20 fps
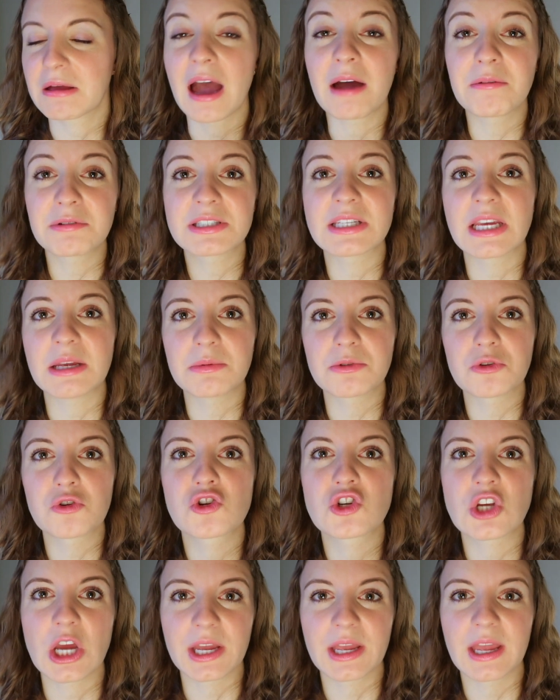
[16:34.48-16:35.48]
I was able to
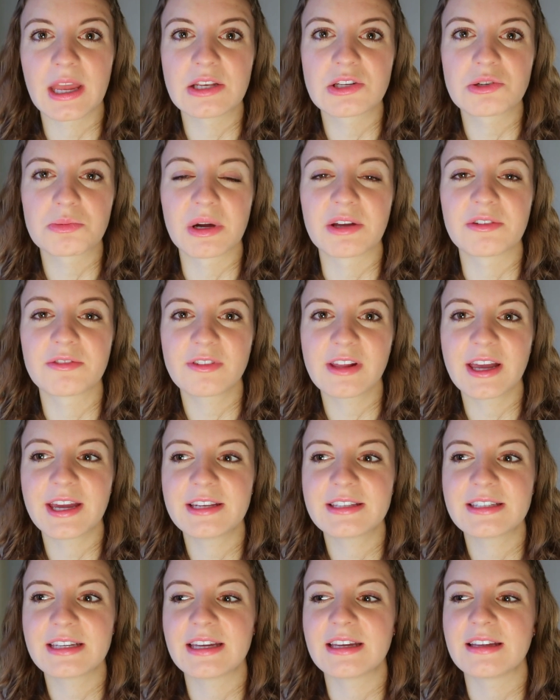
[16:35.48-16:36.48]
check into my flight